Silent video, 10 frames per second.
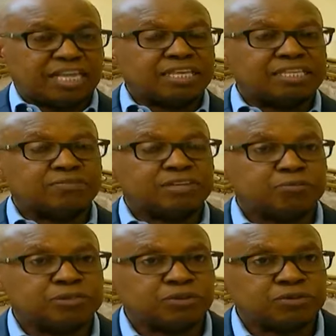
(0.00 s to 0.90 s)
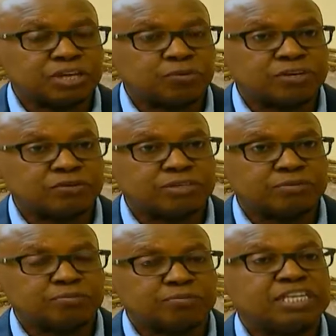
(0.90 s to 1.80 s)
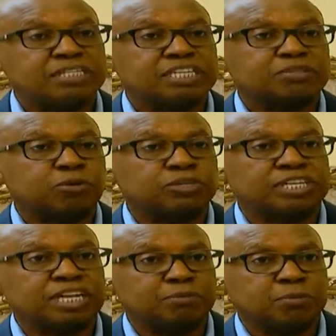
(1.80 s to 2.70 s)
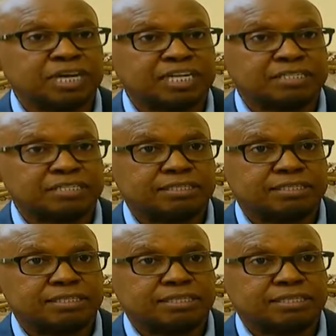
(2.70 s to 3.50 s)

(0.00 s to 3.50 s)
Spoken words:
I think the Filipinos are one of the biggest exporting labor markets.